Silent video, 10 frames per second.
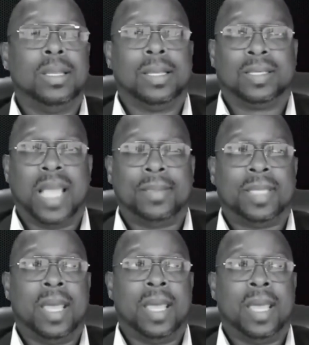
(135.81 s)
the same
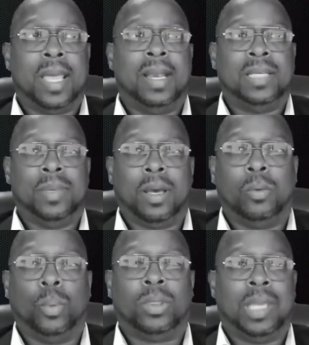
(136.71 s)
standard needs to be held
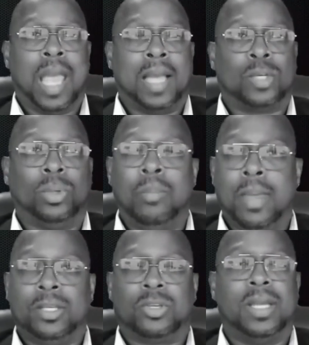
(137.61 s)
with the actual
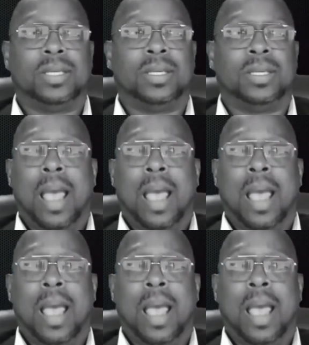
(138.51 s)
administration.